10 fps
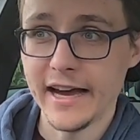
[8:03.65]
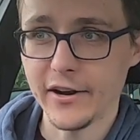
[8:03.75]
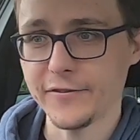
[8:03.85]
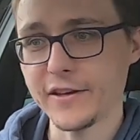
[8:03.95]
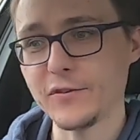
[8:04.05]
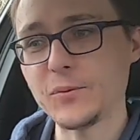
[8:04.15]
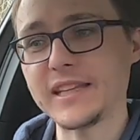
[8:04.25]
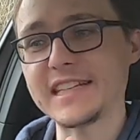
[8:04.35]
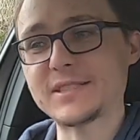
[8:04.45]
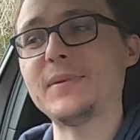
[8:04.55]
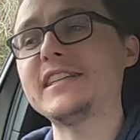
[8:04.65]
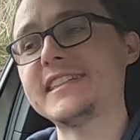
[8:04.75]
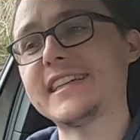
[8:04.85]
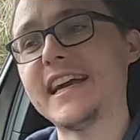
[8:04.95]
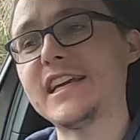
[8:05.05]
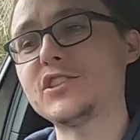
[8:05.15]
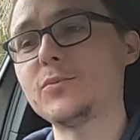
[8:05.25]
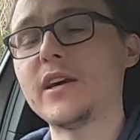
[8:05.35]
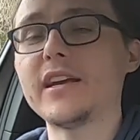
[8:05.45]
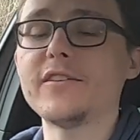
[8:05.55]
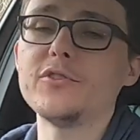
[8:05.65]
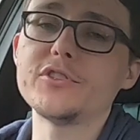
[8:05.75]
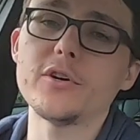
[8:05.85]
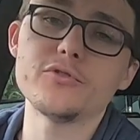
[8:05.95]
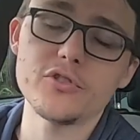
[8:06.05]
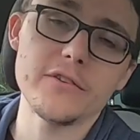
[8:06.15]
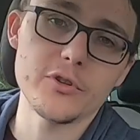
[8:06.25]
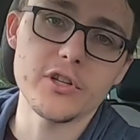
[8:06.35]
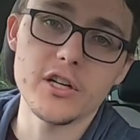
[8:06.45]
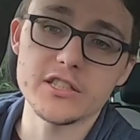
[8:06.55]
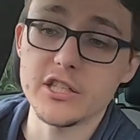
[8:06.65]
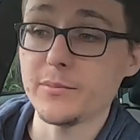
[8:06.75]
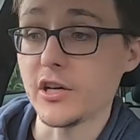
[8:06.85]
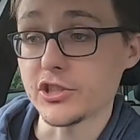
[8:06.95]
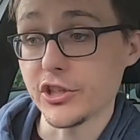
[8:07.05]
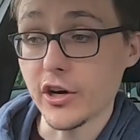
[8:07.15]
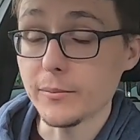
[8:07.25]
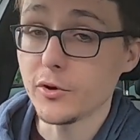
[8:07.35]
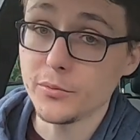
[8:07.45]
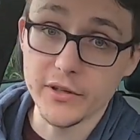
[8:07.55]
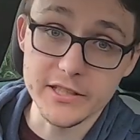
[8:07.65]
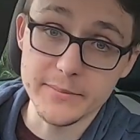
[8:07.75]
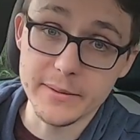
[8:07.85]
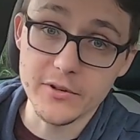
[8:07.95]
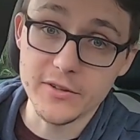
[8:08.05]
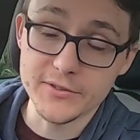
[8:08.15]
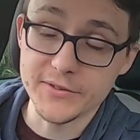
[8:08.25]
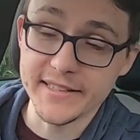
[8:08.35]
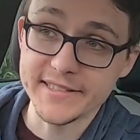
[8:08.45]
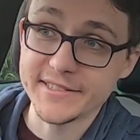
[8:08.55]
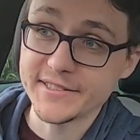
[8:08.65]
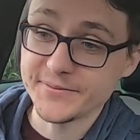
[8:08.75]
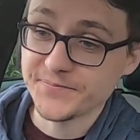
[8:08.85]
And I think if you want that special occasion where if you don't drive your car so much, you know, I'm not putting as many miles on this.